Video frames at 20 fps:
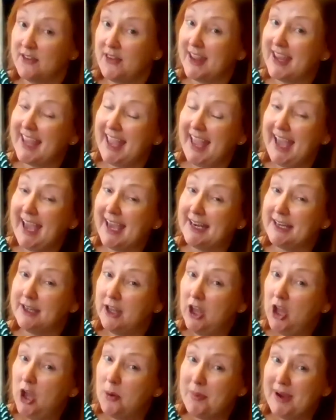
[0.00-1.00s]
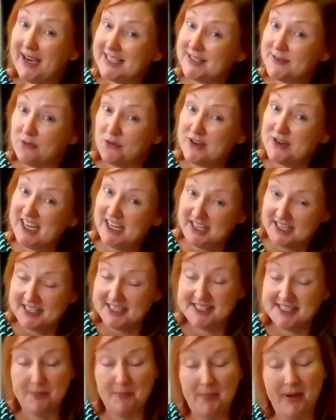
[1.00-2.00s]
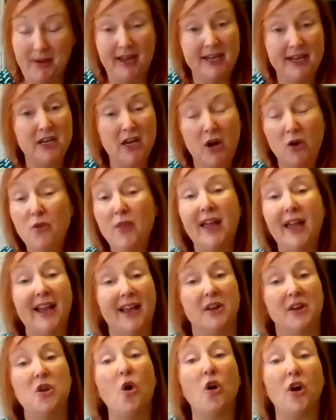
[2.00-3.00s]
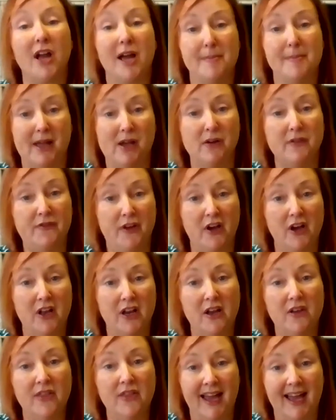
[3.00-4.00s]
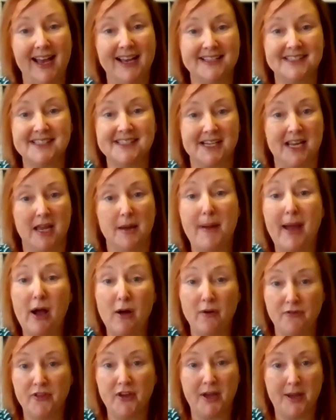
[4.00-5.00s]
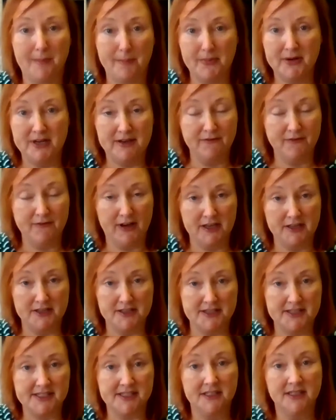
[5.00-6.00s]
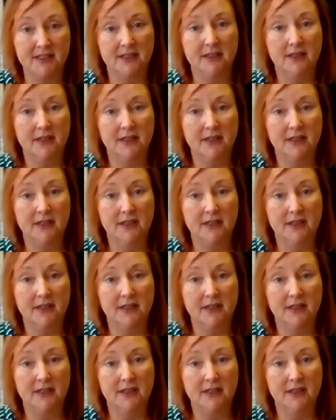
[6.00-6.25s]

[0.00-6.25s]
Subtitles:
so they can. But as for redundancy pay, no, that cannot come out of furlough. That has to come out of the company funds.